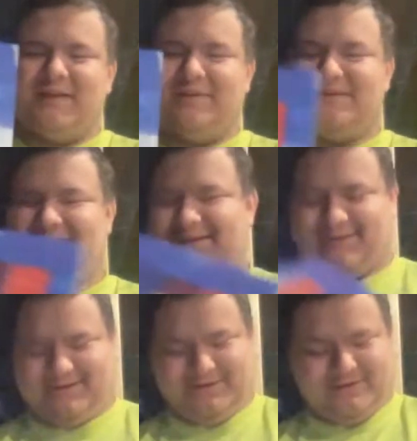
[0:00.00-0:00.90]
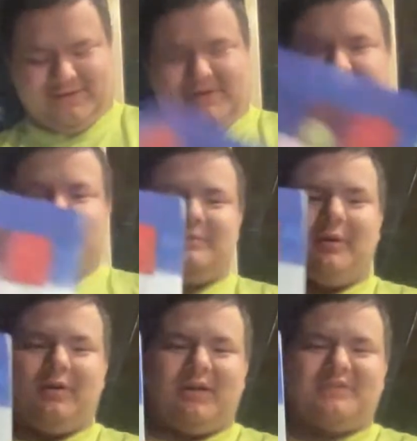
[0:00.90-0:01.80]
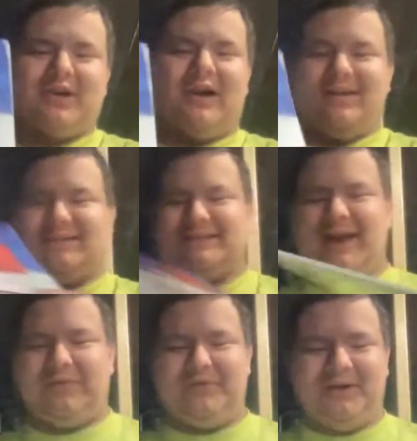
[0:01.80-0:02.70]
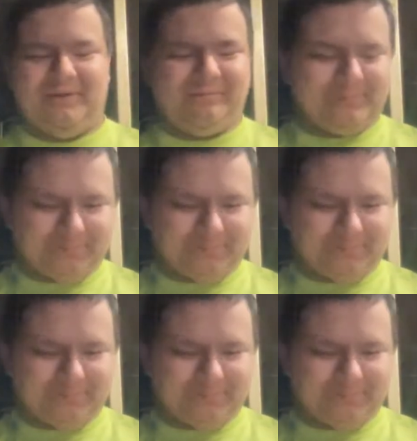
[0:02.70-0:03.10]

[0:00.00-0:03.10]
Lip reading: Harrison, Electronic Sound. I